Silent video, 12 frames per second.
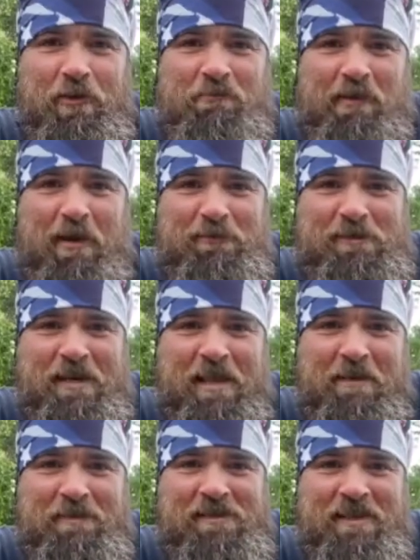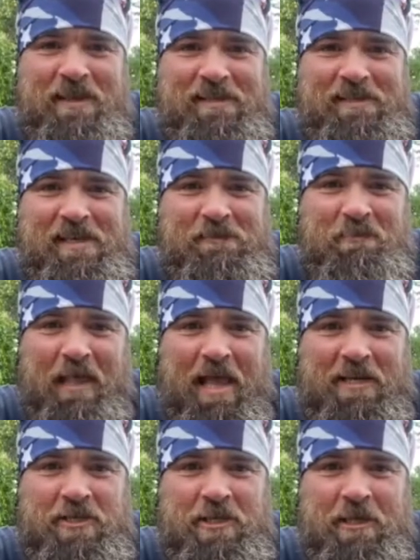boat's name is the SS
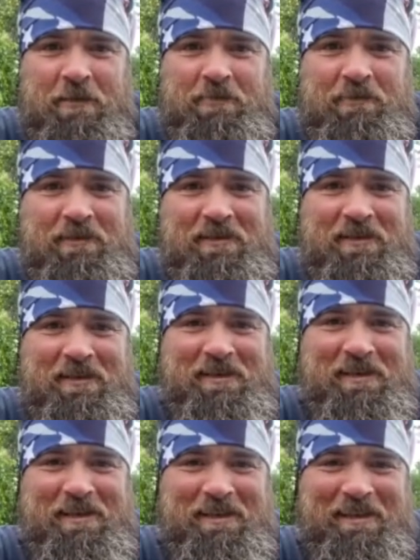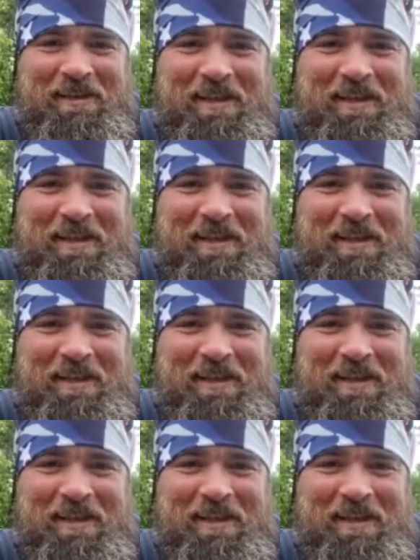Black Sheep. Good